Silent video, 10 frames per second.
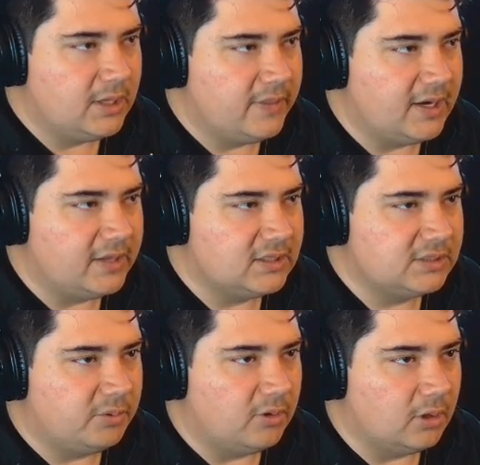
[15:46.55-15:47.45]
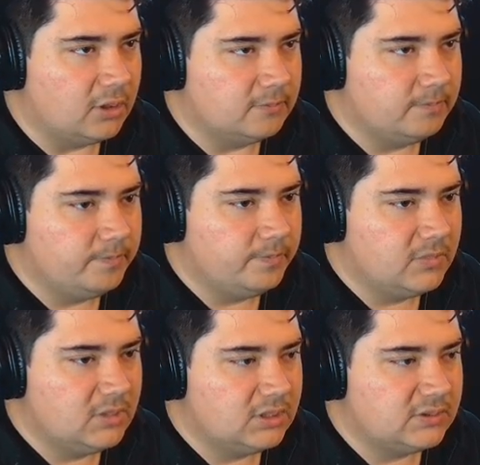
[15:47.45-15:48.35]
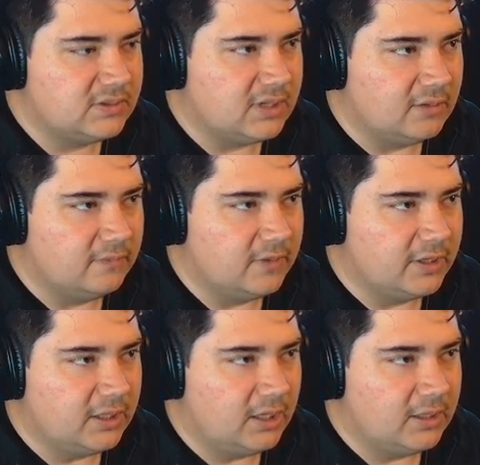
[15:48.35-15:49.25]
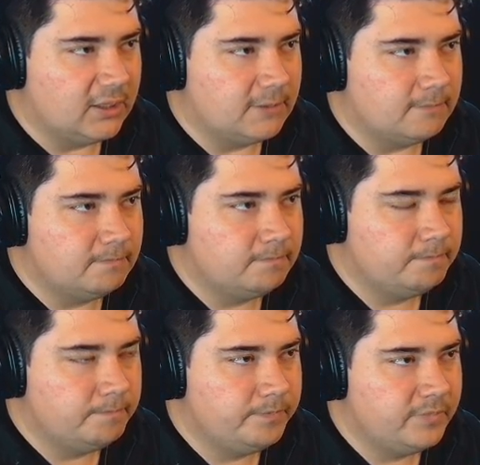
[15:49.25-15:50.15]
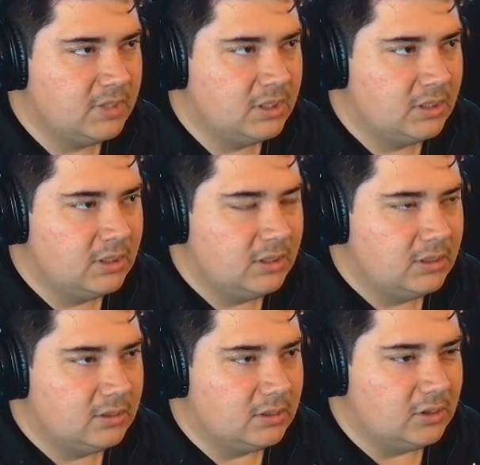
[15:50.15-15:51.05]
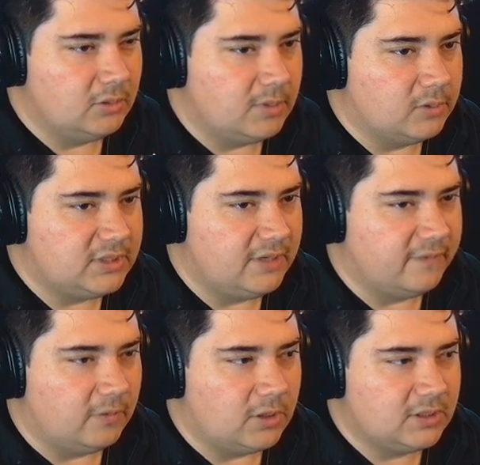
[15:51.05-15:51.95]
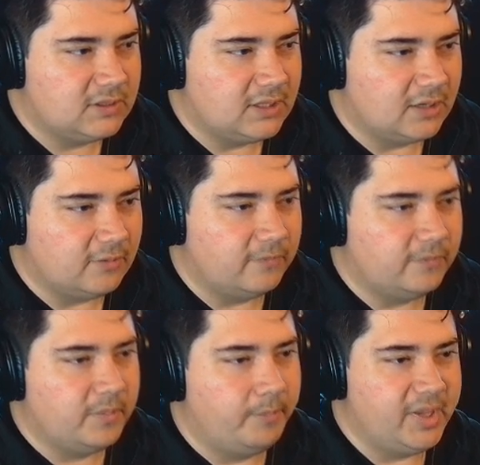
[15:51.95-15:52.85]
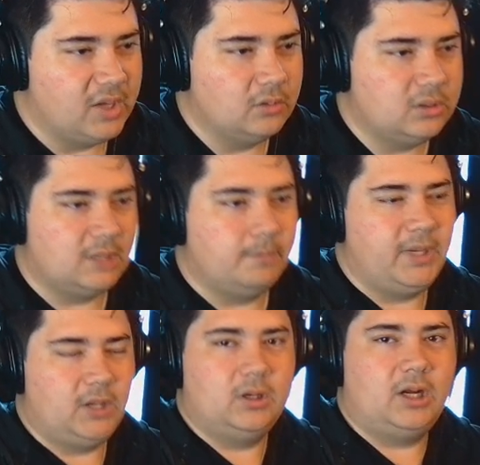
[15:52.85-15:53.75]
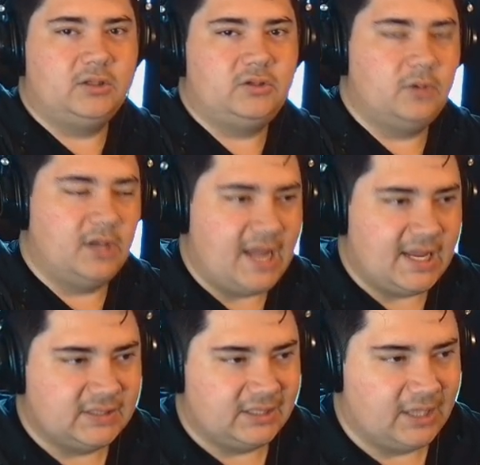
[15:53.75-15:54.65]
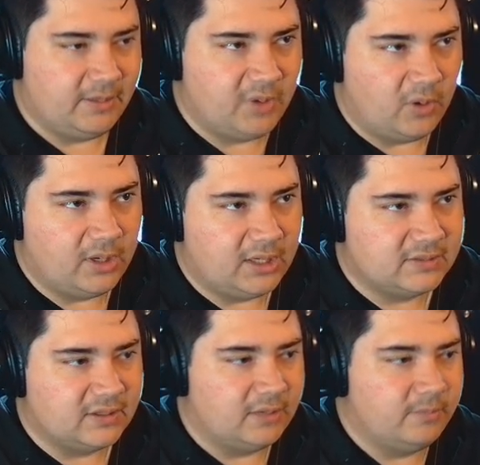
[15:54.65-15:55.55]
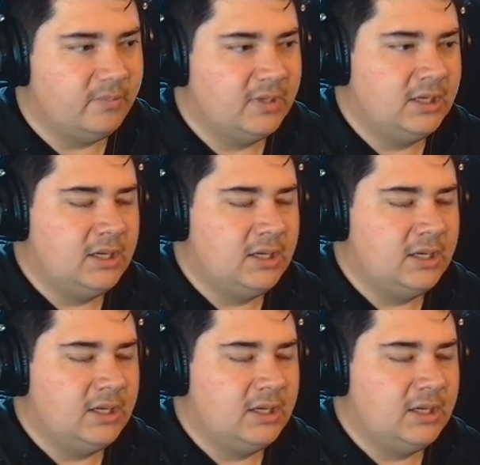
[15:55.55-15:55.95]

And then at this part, this is kind of like a little motif I wanted to kind of build and build onto it as it kept going in time.